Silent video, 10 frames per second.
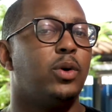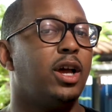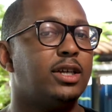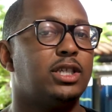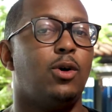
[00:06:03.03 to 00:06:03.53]
We
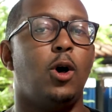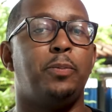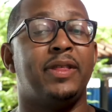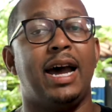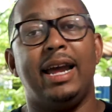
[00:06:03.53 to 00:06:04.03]
also
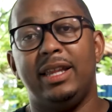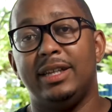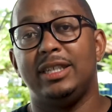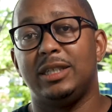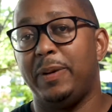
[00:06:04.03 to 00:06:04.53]
opened the highly
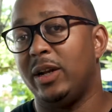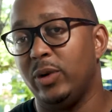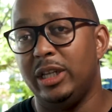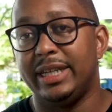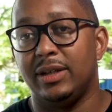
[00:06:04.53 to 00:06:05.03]
anticipated
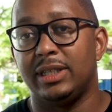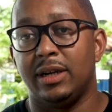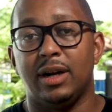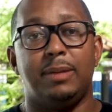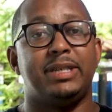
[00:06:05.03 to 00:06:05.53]
retail
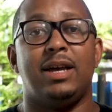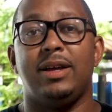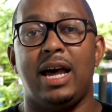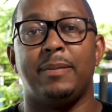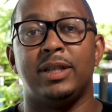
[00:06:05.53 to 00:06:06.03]
center, Uptown
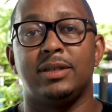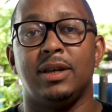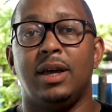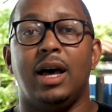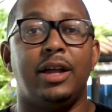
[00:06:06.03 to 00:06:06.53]
Commons,
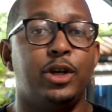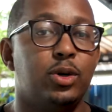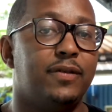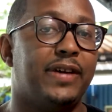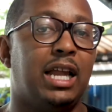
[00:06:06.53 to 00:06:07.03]
a
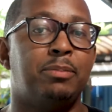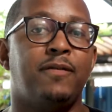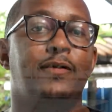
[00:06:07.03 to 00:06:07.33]
new development